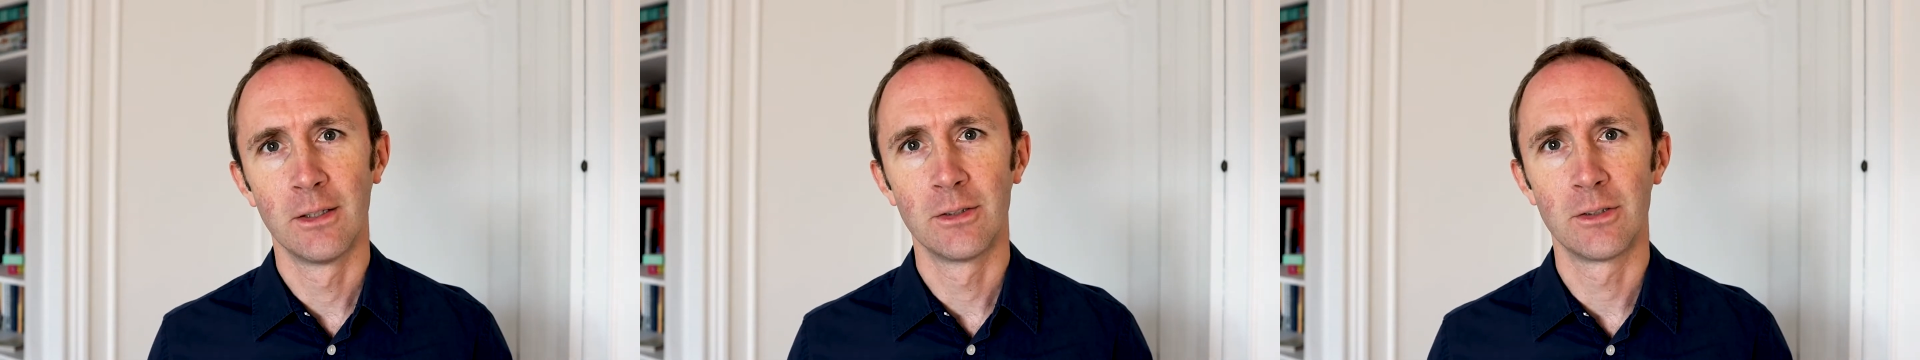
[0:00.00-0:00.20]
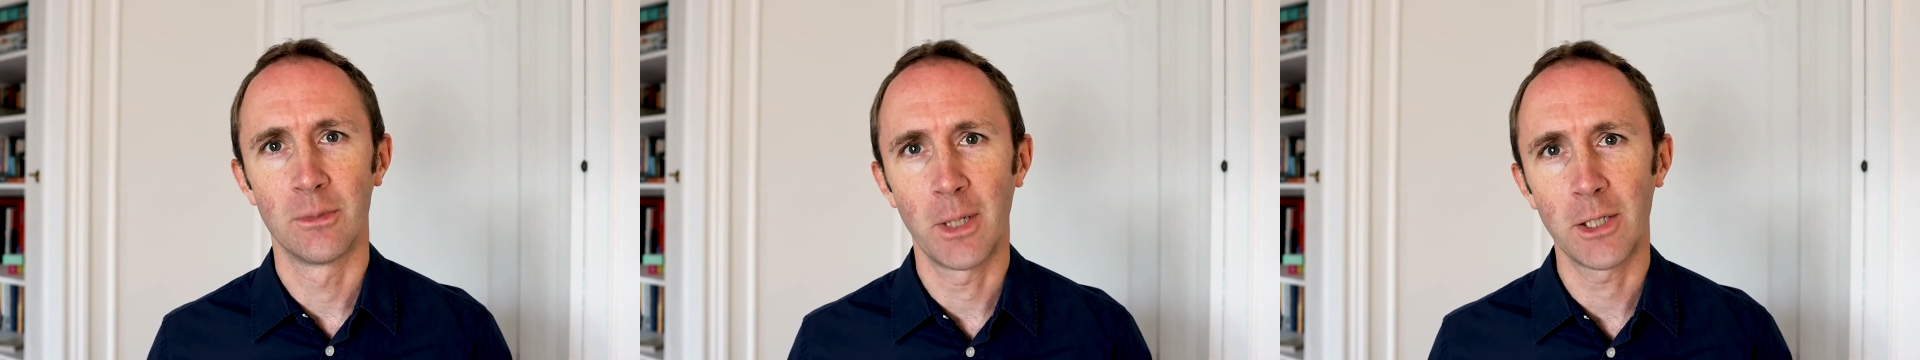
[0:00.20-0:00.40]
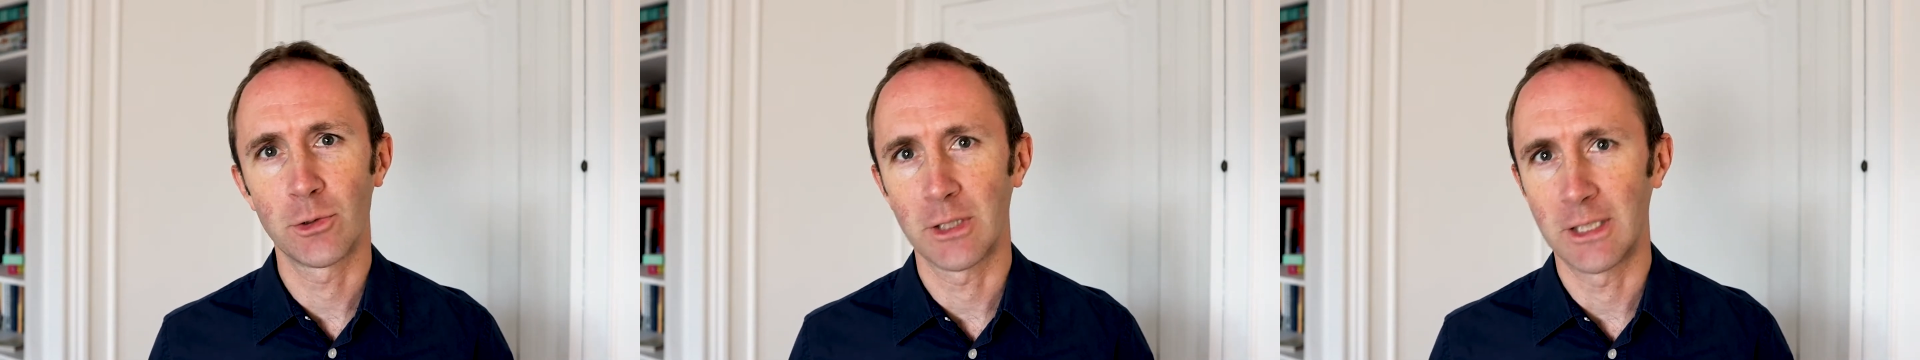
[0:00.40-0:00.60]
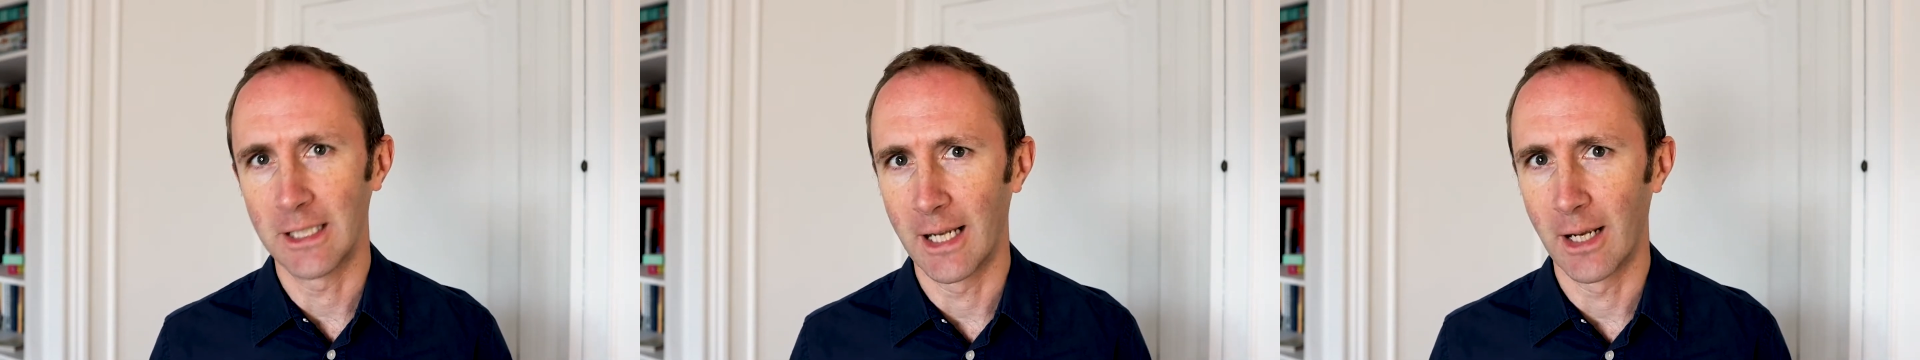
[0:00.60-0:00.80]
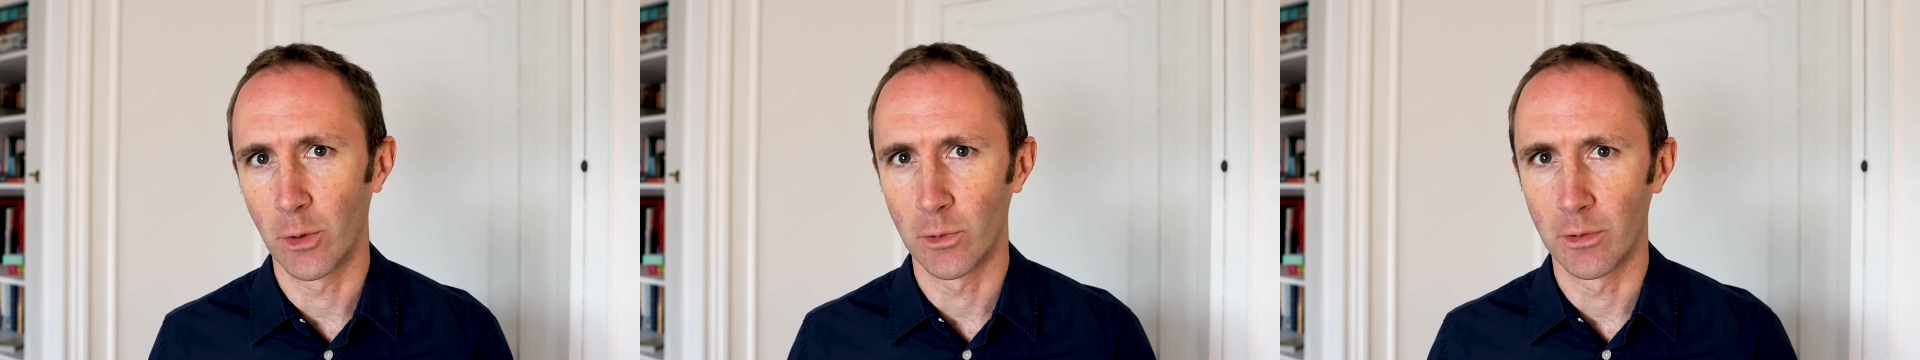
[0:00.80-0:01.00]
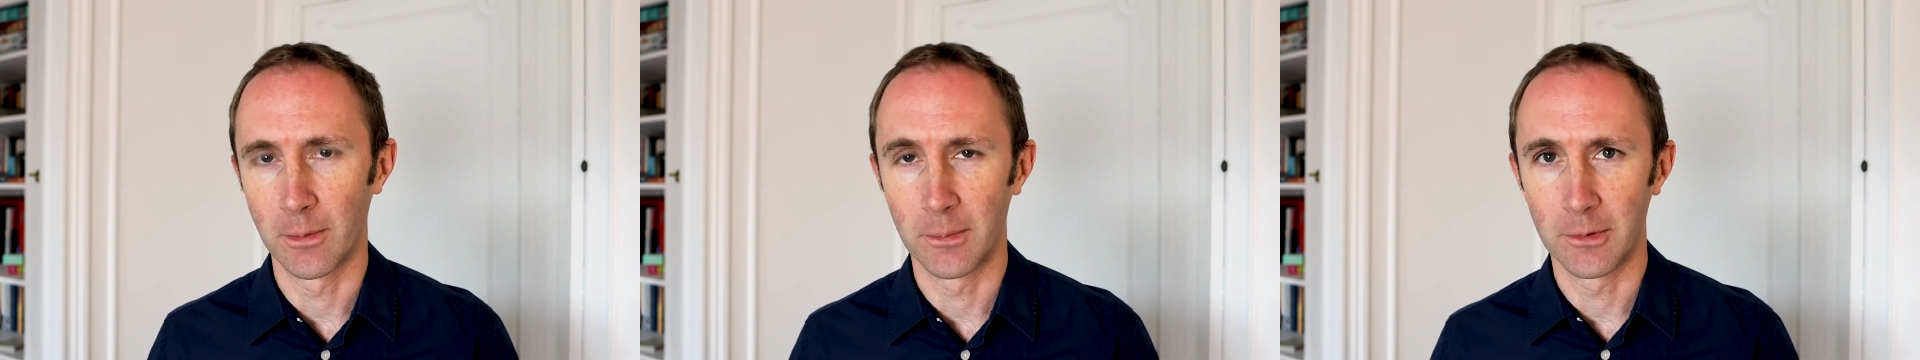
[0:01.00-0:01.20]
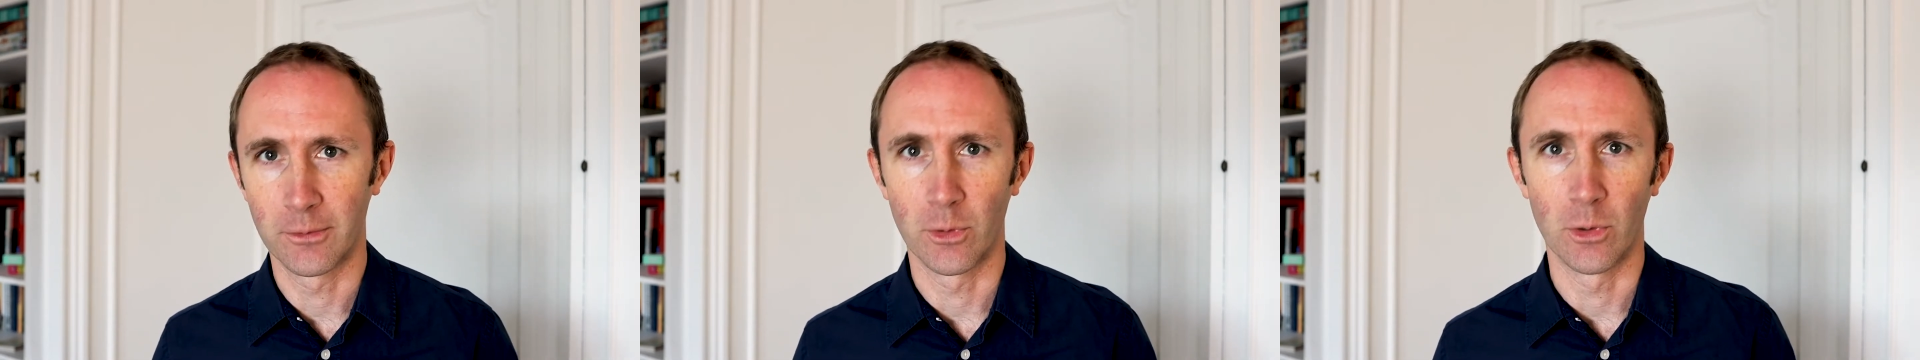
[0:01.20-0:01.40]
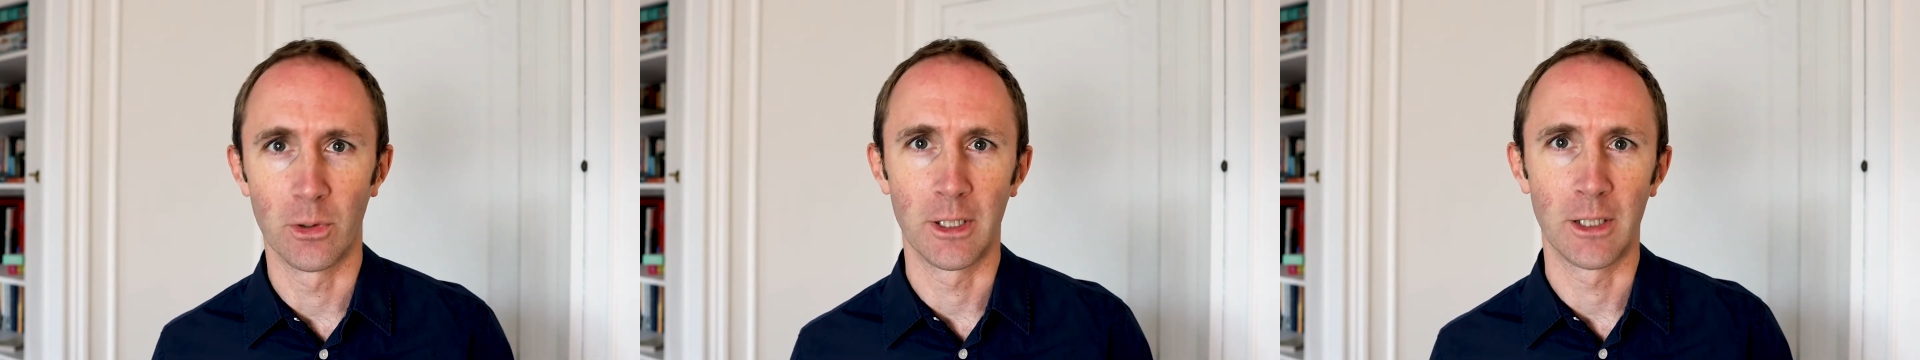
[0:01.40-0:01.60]
symmetric key algorithms
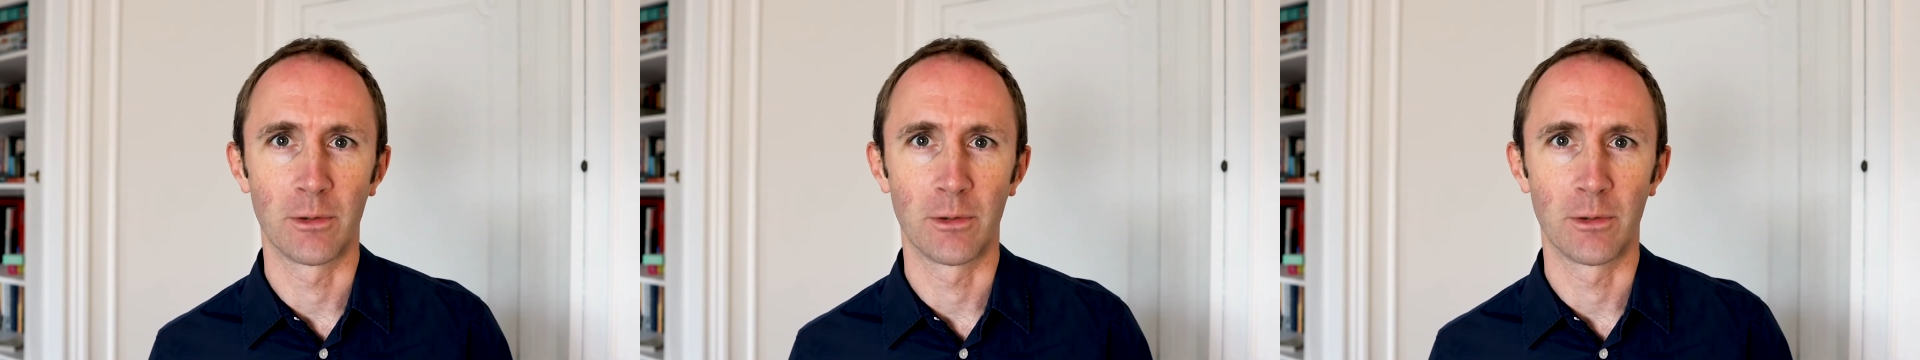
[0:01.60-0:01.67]
for